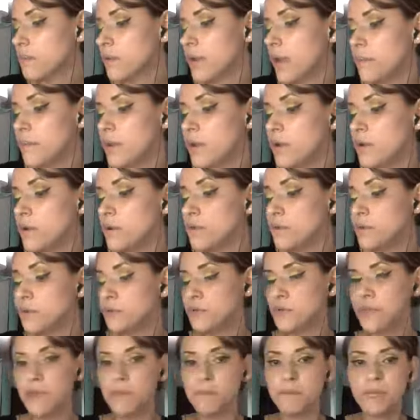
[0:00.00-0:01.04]
But I'm going to go
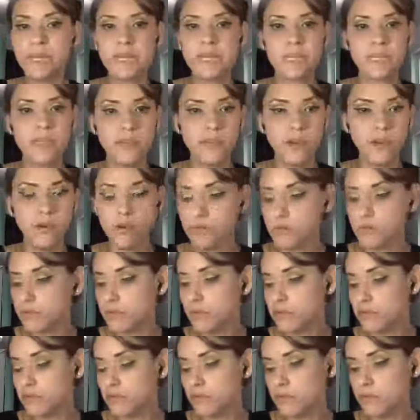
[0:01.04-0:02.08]
through them because,
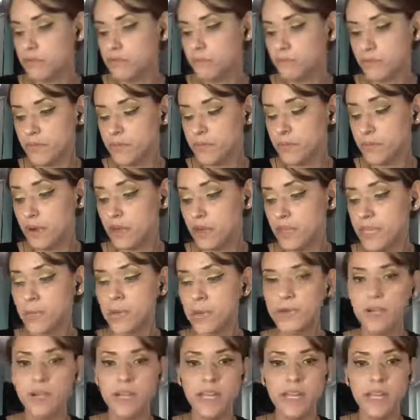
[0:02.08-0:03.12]
you're probably
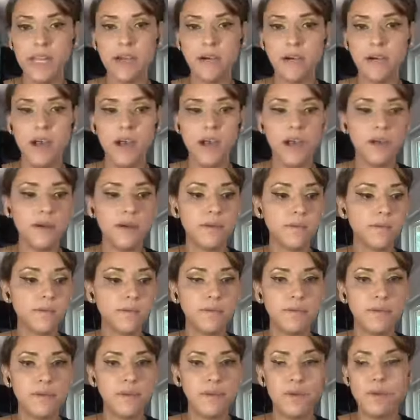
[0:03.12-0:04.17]
wondering like,
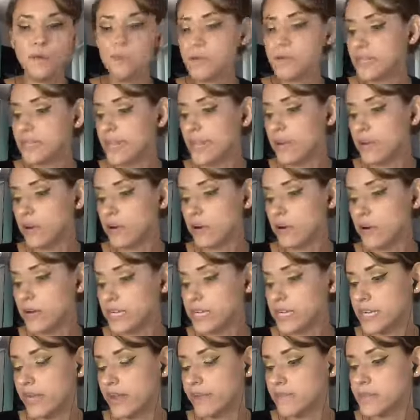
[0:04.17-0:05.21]
what the heck are
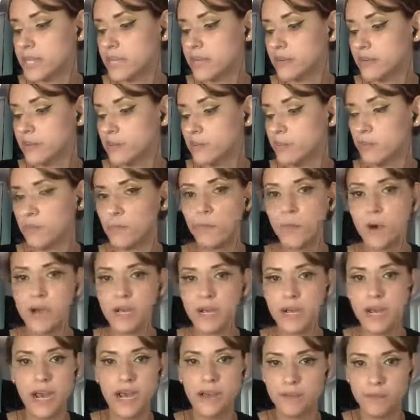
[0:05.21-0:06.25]
archetypes and
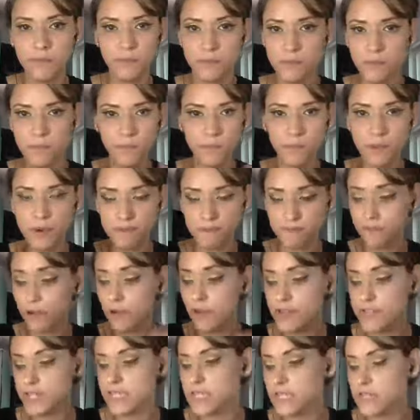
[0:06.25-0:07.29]
what
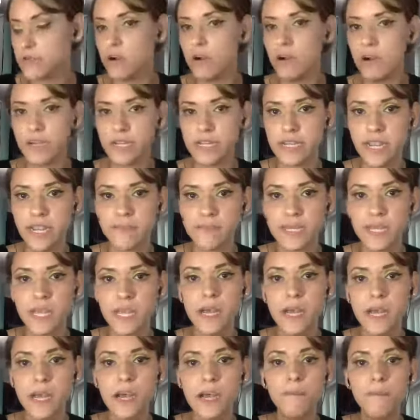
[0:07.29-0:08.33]
falls into archetypes.
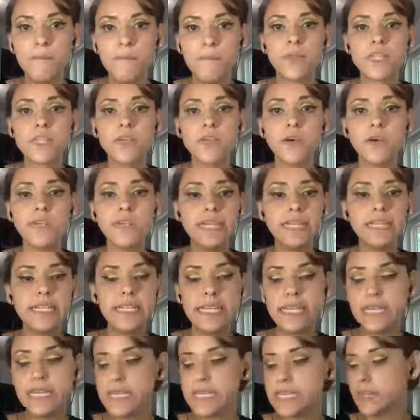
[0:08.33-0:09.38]
So the
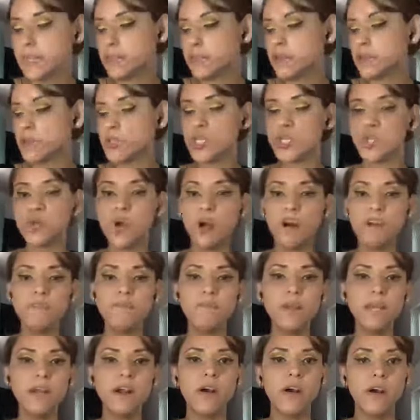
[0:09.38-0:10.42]
idea is that there's 12
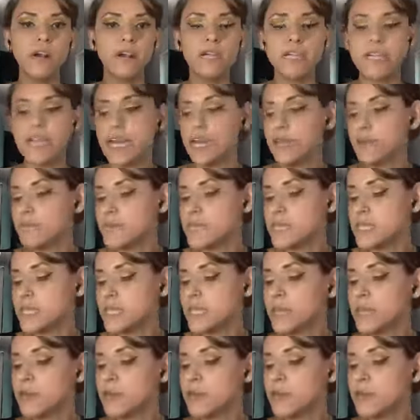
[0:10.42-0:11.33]
main archetypes,